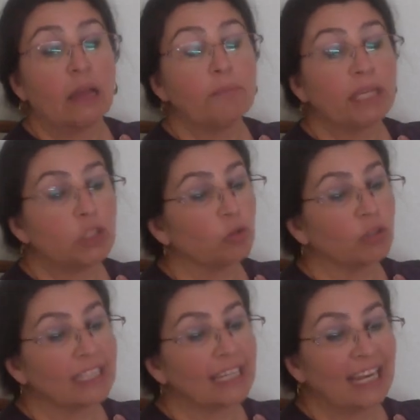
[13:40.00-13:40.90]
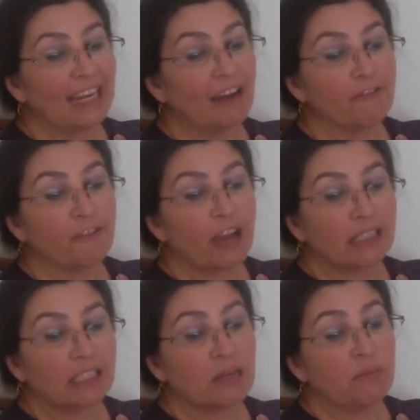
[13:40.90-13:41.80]
Be sure to get enough
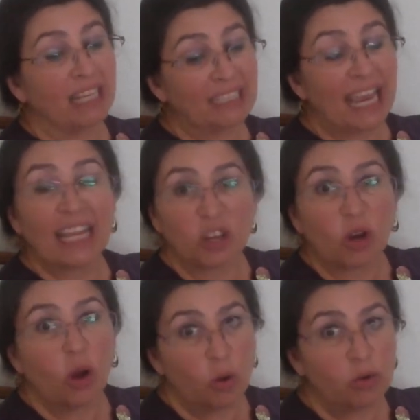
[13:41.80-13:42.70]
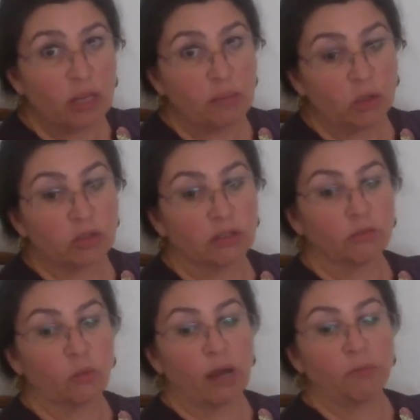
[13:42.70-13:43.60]
rest to maintain your own
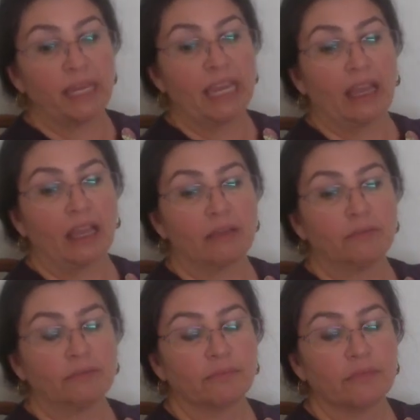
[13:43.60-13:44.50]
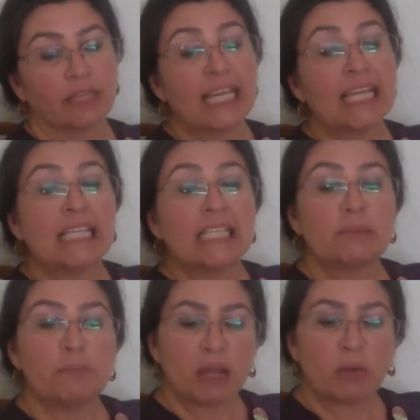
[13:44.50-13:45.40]
emotional well-being.
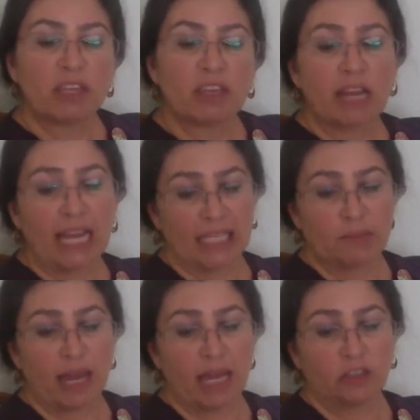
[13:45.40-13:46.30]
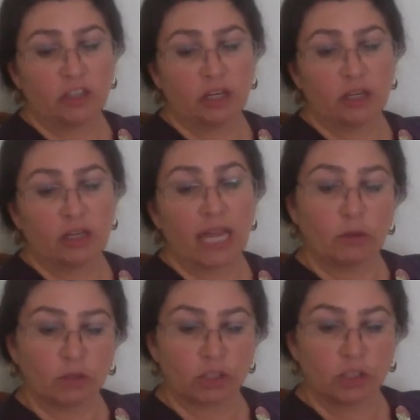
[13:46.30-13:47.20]
Speak with your case manager,
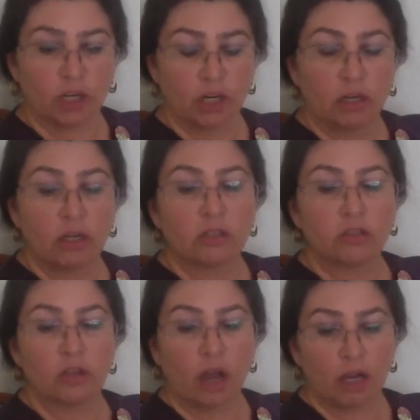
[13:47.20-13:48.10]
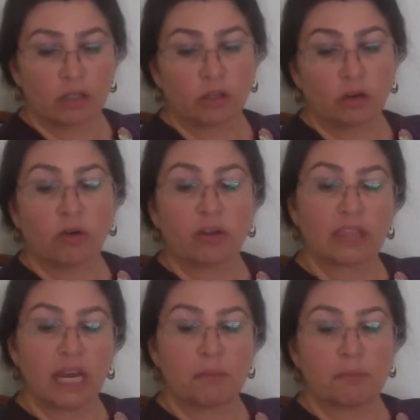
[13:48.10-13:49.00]
counselor, doctor, or
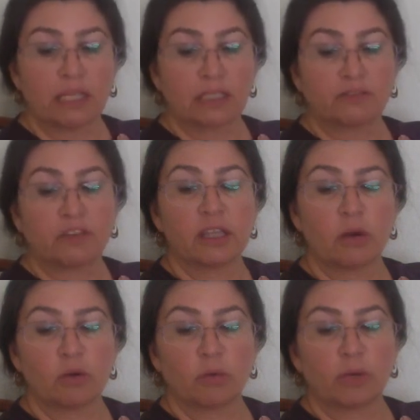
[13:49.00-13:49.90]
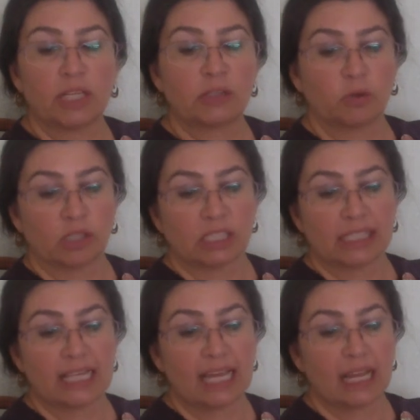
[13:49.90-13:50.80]
therapist for local
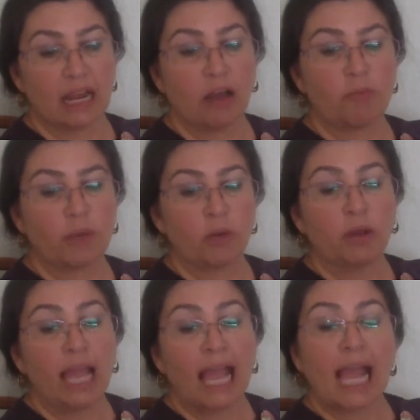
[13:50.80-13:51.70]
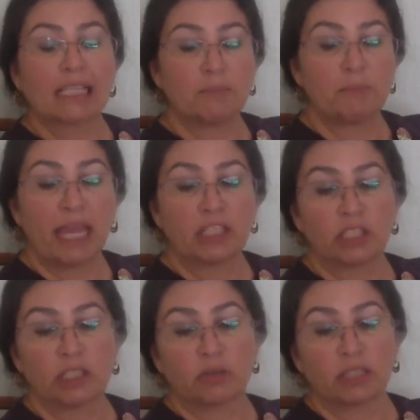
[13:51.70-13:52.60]
resources that can help you as a
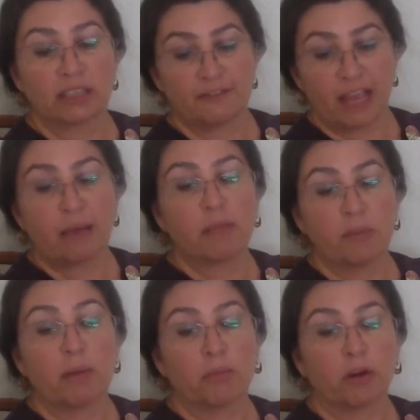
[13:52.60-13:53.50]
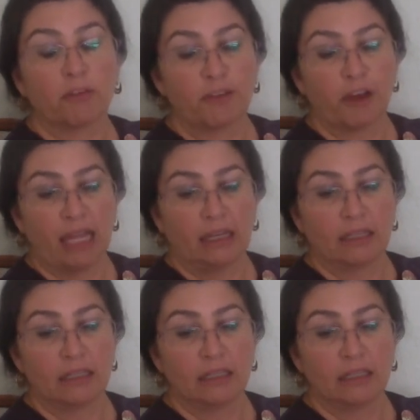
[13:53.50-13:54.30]
patient or as a family member or friend.